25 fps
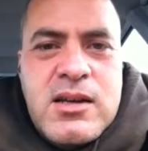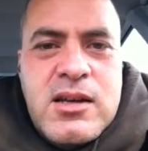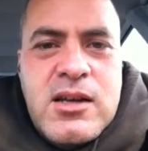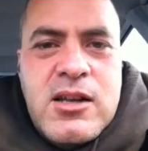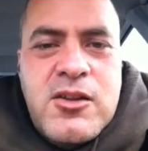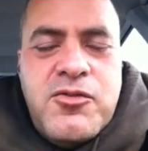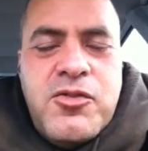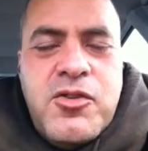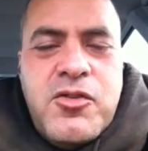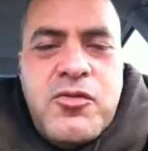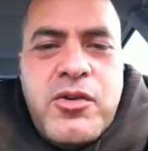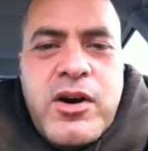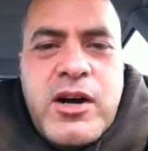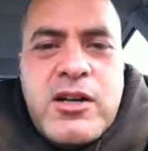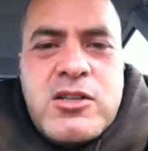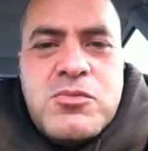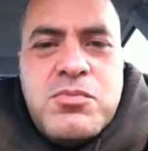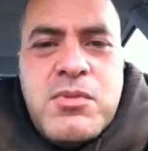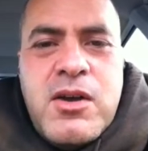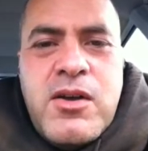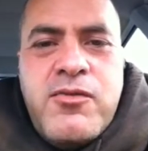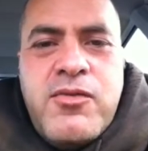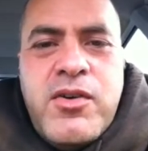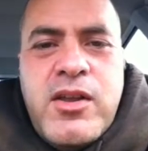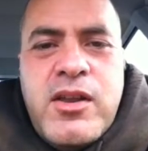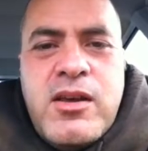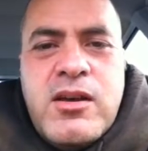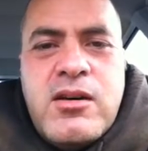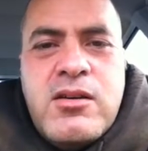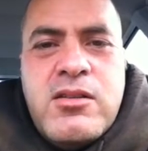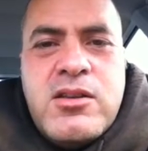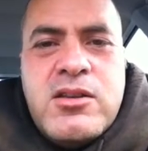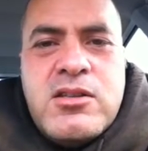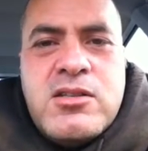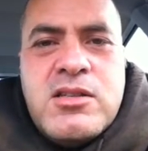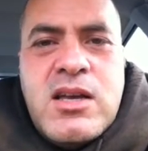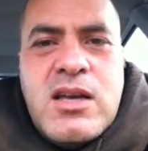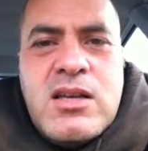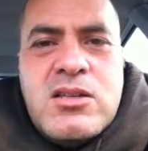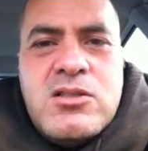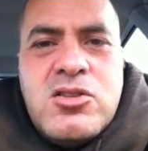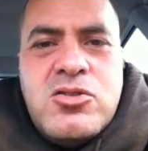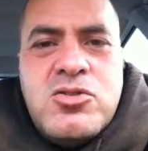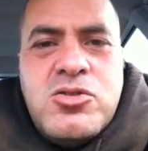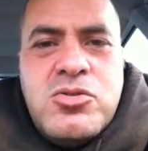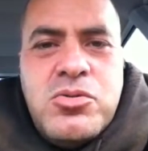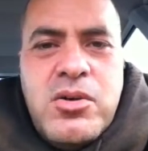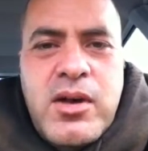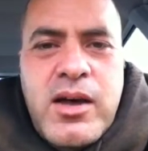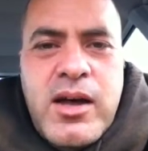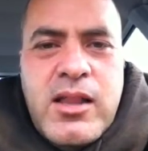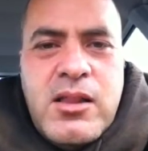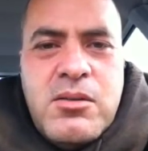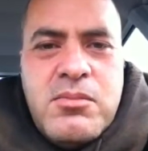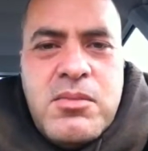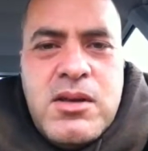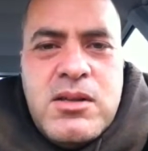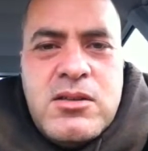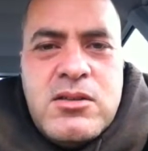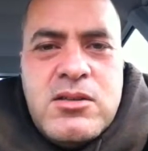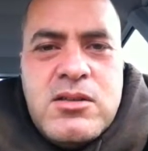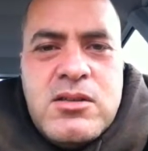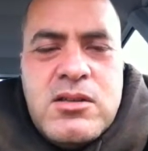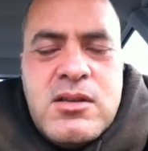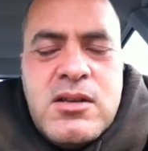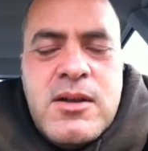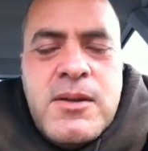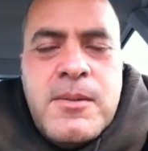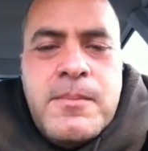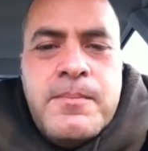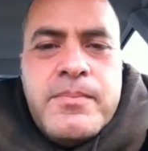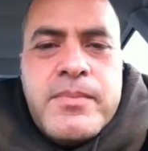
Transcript: And if you've watched my video that says the two elements,